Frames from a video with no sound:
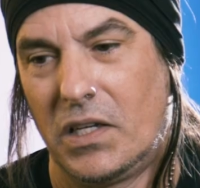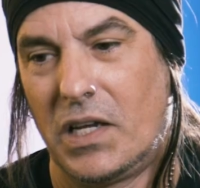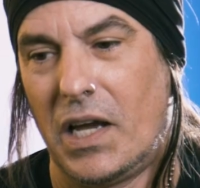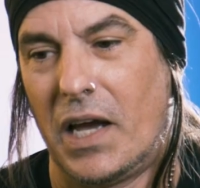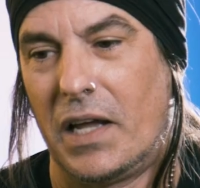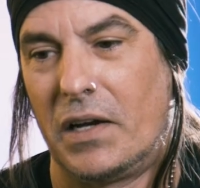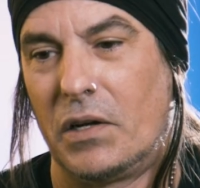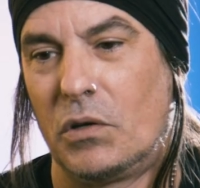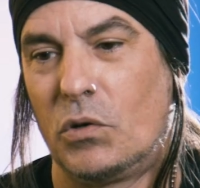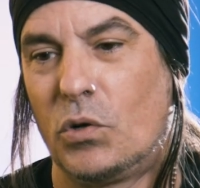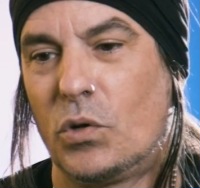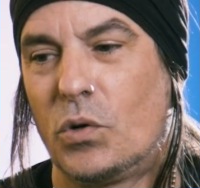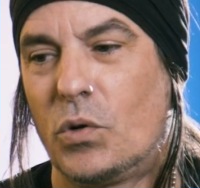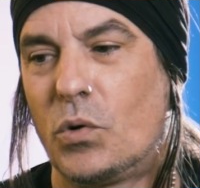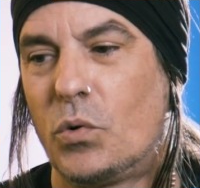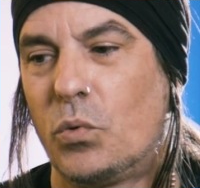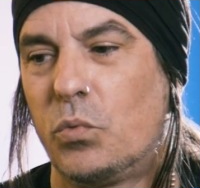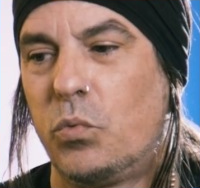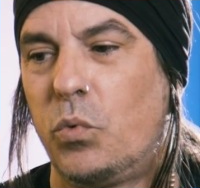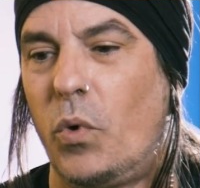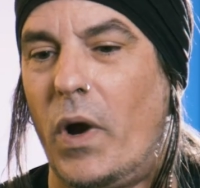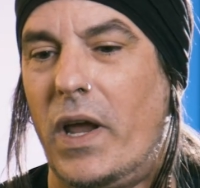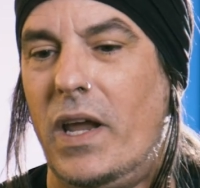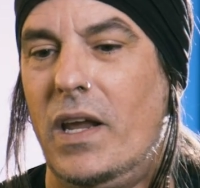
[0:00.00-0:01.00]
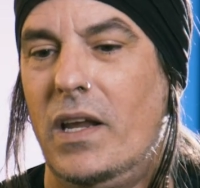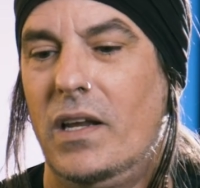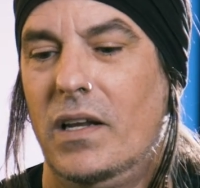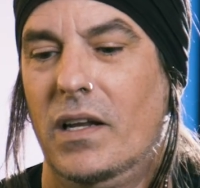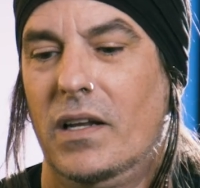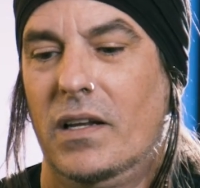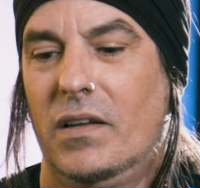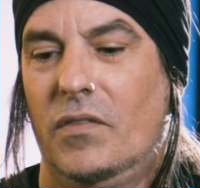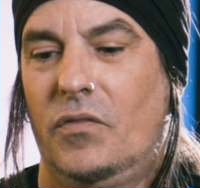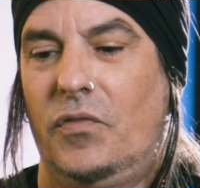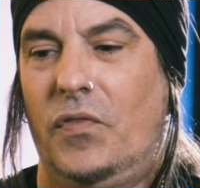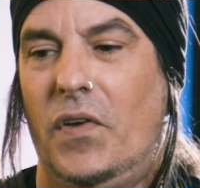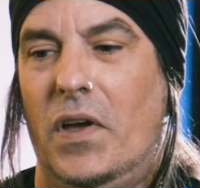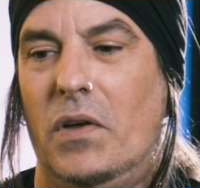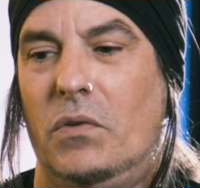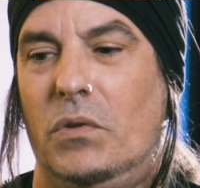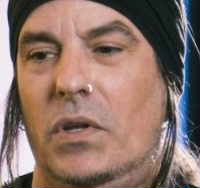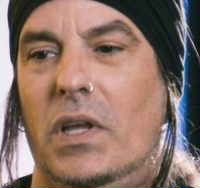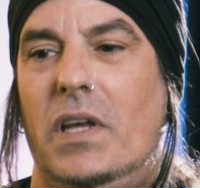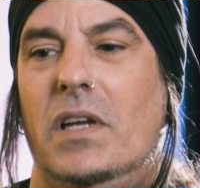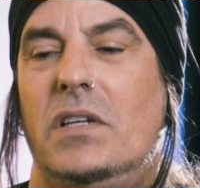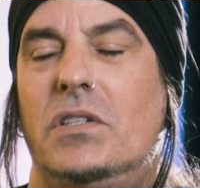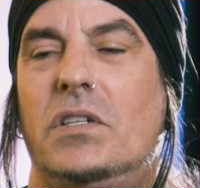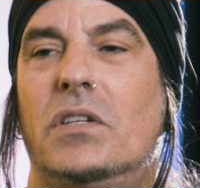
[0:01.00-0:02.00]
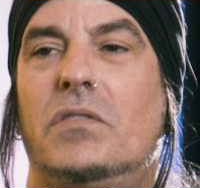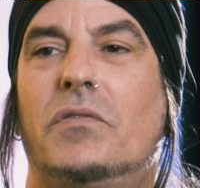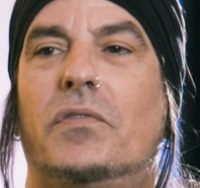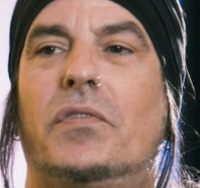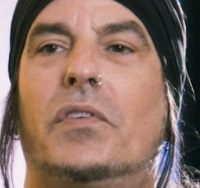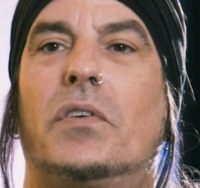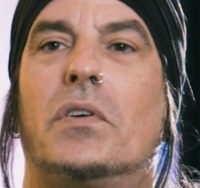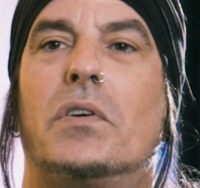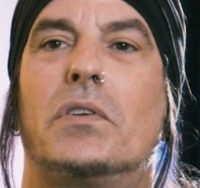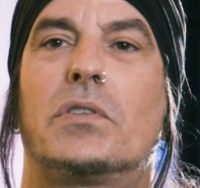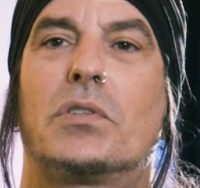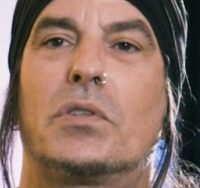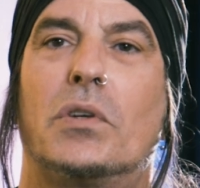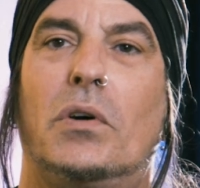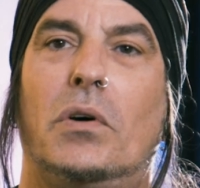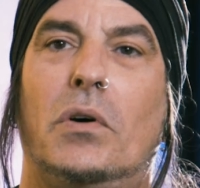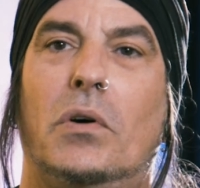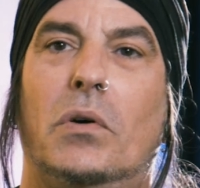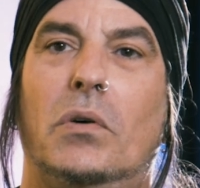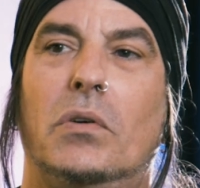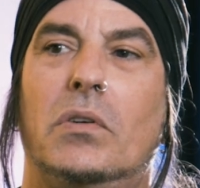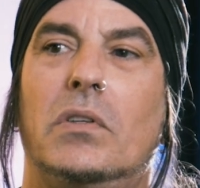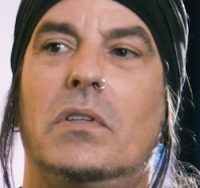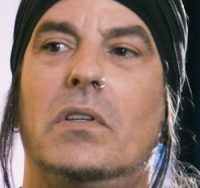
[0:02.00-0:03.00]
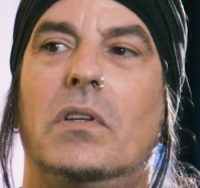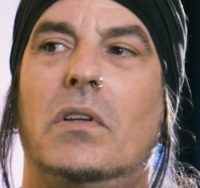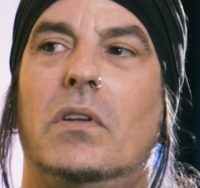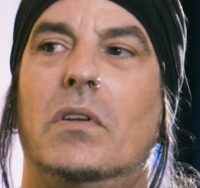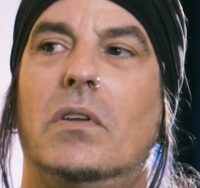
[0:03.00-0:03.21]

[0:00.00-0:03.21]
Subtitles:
got a great foundation for a song.